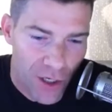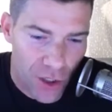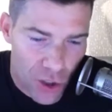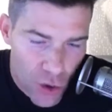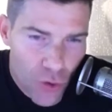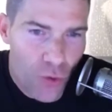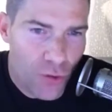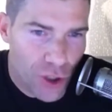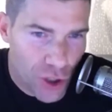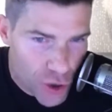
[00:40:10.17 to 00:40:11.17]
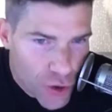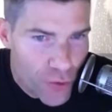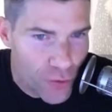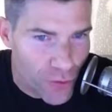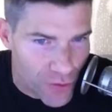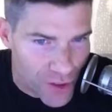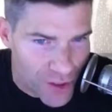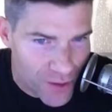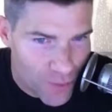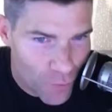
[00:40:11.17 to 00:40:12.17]
you
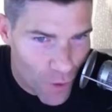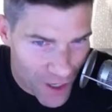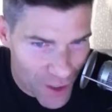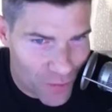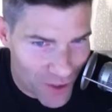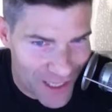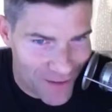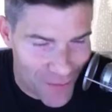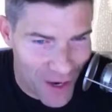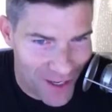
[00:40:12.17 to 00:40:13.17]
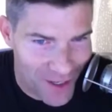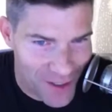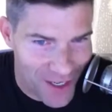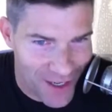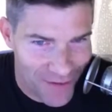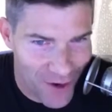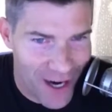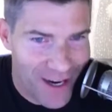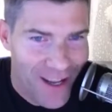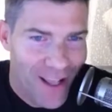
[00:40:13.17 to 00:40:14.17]
choose what you believe about yourself, right?